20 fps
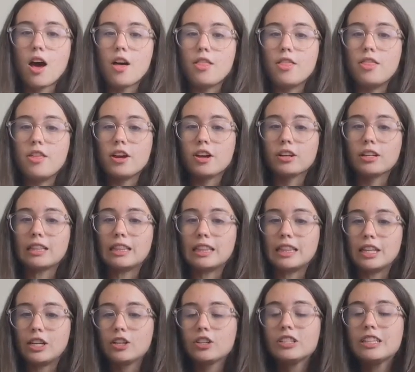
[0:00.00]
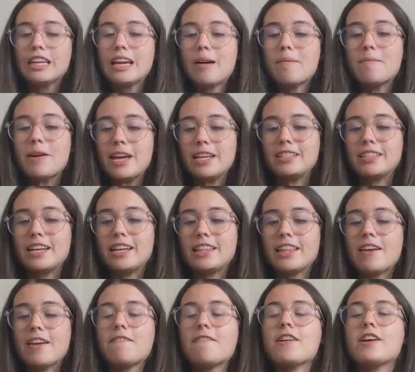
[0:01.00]
They're literally amazing.
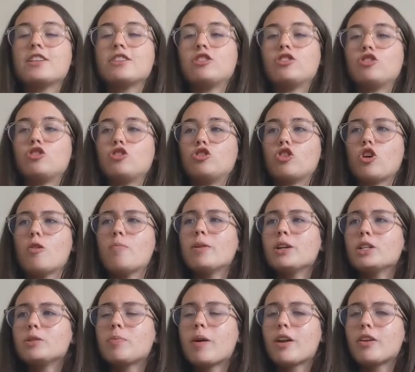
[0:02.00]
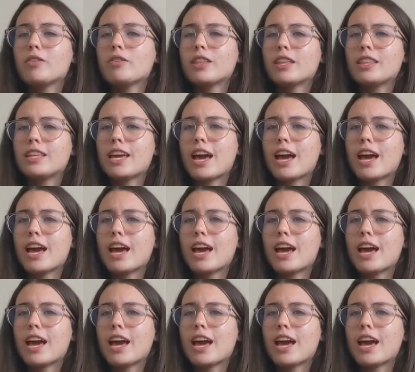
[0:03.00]
They fit so much better than